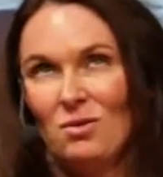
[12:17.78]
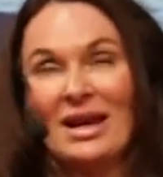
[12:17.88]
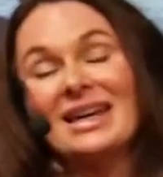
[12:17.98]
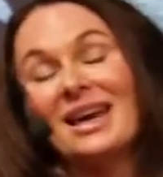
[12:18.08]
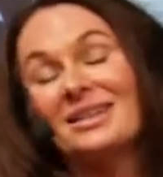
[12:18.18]

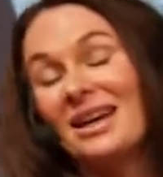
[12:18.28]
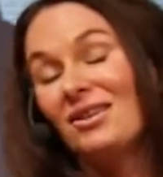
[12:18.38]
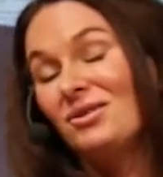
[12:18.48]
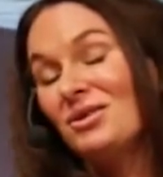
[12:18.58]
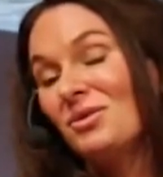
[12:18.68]
What I can
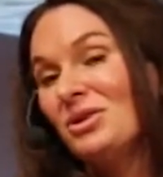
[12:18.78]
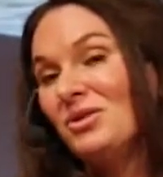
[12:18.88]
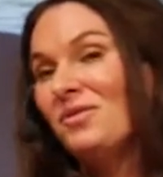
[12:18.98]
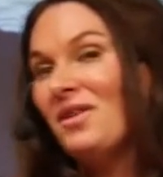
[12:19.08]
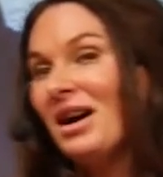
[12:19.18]
tell you is that when
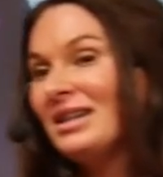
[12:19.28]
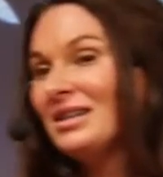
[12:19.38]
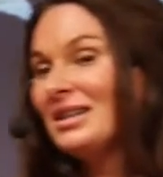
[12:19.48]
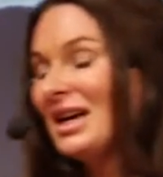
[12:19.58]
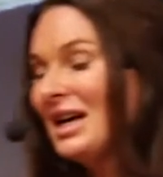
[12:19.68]
you
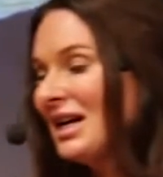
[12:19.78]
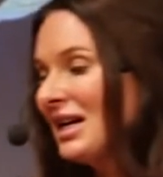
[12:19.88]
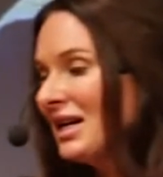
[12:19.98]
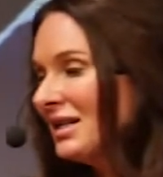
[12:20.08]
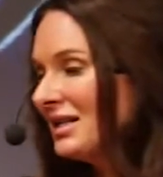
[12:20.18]
find
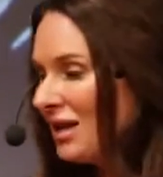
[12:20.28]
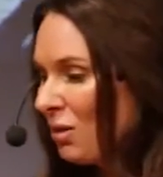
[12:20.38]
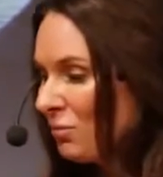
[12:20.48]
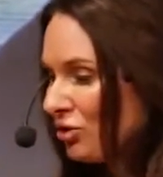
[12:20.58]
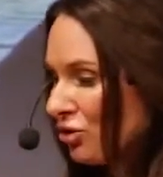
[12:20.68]

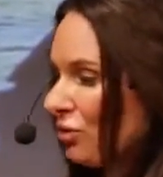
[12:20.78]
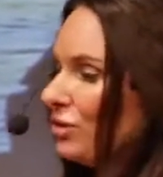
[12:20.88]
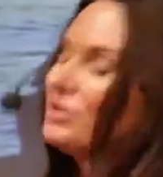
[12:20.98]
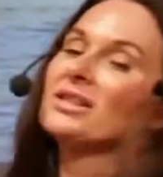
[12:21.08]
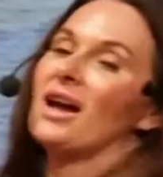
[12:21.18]
some
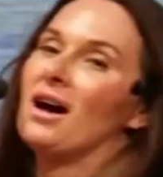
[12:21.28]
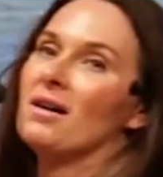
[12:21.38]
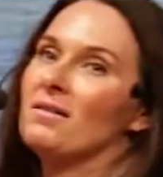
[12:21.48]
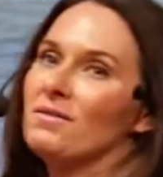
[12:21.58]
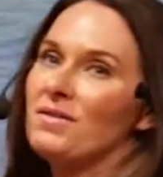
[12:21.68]
source
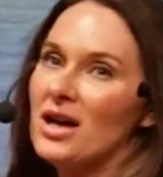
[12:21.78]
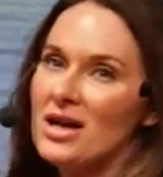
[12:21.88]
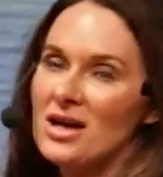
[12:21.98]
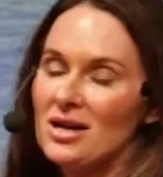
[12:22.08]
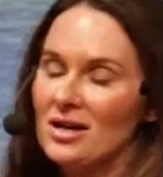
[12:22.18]
of
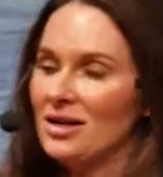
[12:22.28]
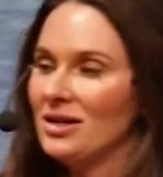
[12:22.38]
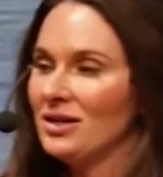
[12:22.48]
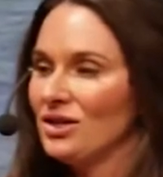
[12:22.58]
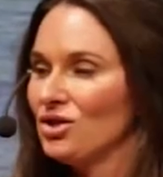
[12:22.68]

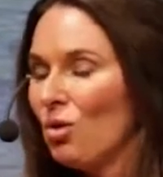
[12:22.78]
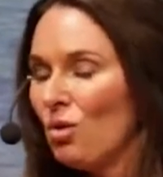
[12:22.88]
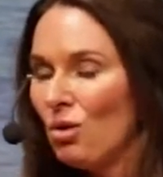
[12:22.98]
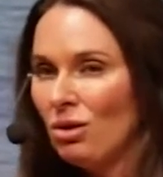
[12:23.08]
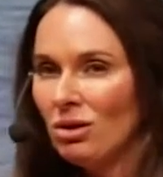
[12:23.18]

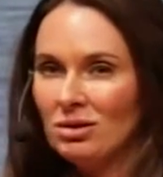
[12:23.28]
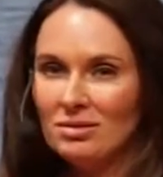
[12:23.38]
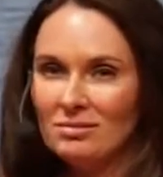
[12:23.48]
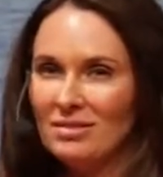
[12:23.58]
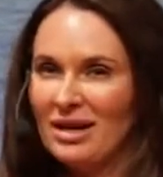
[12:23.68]
soul
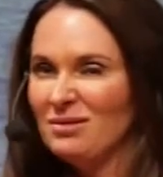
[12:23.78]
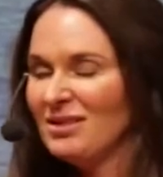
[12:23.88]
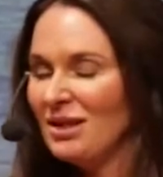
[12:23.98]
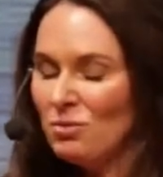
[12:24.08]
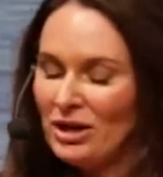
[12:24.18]

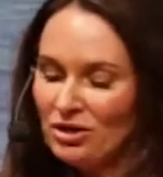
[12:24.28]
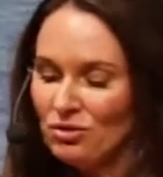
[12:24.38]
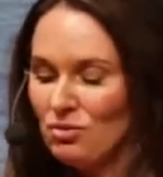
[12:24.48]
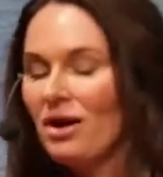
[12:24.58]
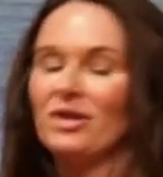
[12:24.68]
and some way
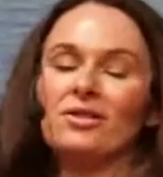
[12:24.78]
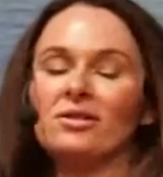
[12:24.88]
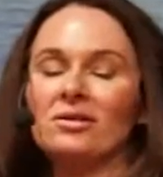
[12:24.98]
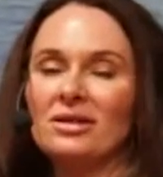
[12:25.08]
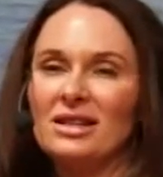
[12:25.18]

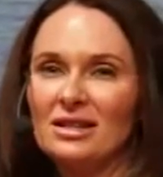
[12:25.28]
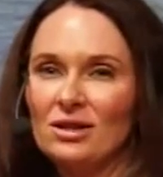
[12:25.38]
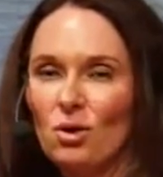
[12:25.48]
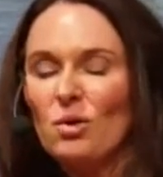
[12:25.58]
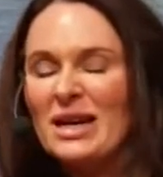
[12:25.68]
to
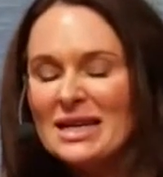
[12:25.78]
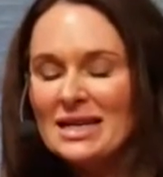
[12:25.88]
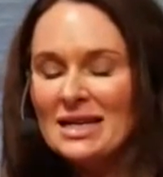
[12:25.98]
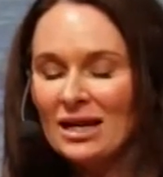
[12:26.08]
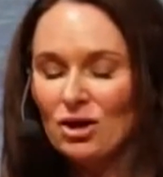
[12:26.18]
go
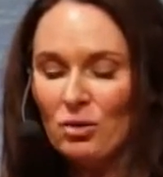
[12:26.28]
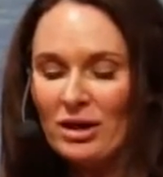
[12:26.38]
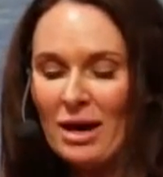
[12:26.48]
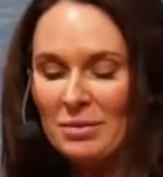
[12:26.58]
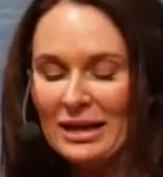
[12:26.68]
in and go
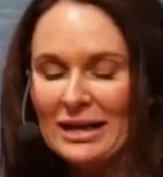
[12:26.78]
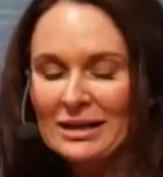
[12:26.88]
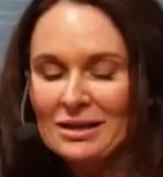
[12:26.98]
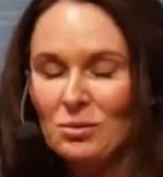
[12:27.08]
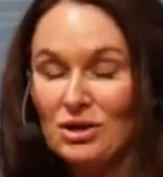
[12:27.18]
to that
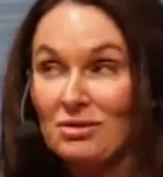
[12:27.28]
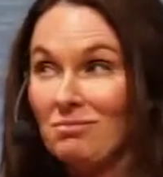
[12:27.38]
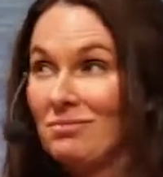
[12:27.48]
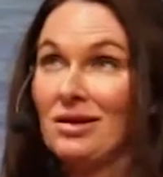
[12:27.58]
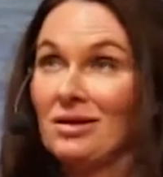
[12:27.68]
place,
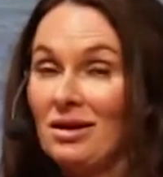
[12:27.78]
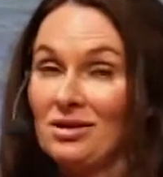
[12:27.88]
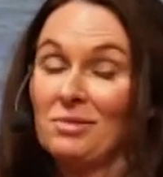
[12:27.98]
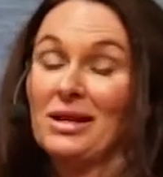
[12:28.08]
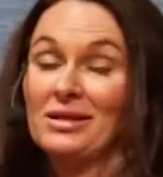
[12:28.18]
which,
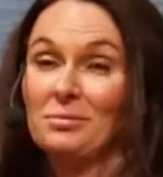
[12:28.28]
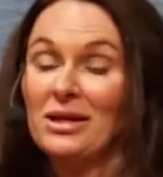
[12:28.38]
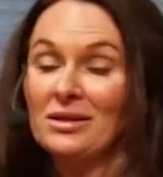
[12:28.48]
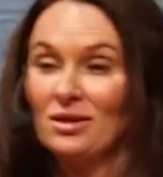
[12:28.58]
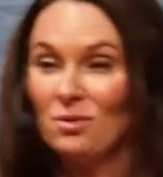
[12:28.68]
gosh, I'm kind of
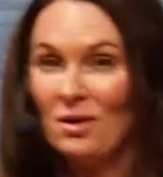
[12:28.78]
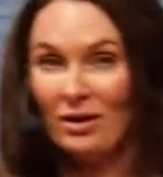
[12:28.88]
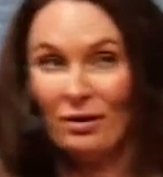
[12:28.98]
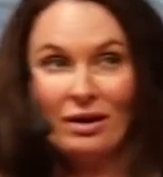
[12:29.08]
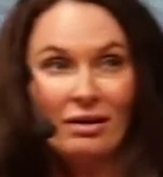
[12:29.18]
speaking to the
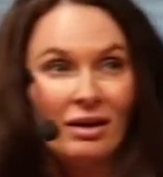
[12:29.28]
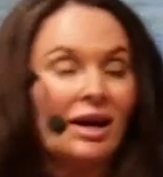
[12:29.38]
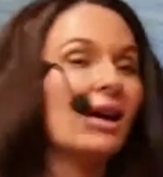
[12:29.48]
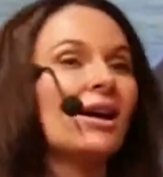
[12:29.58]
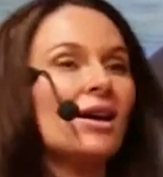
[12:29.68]
choir here,
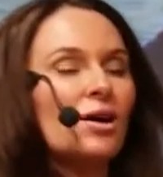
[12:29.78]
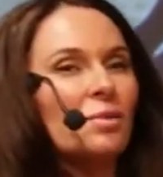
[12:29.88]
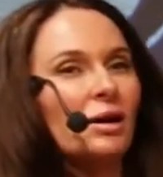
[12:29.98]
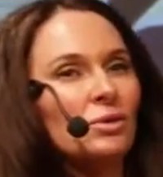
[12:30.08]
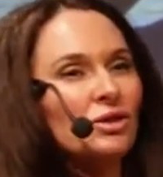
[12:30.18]

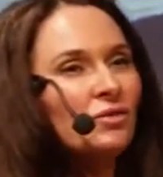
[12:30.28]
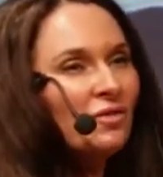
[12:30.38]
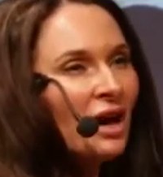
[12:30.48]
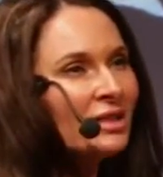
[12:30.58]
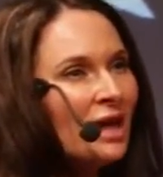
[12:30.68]
but when you
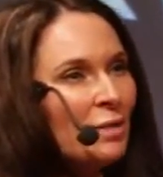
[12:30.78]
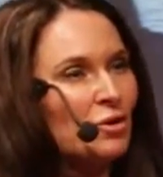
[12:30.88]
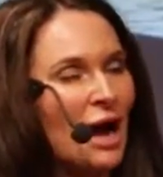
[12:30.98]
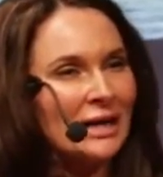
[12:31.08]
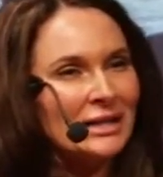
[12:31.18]
find that
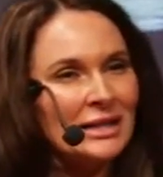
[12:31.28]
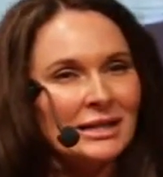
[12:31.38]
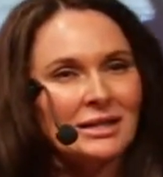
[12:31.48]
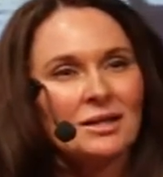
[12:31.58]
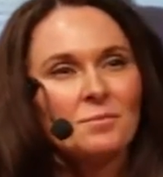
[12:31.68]
practice,